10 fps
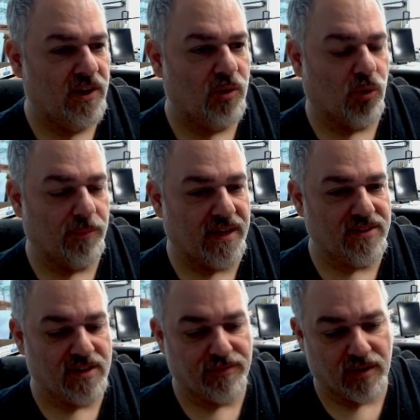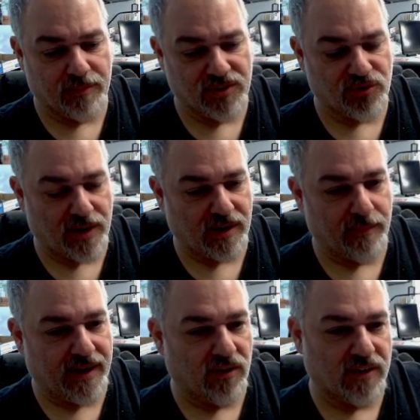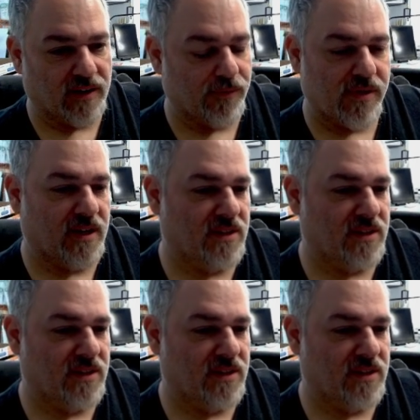warm that stuff up and straighten them out and everything.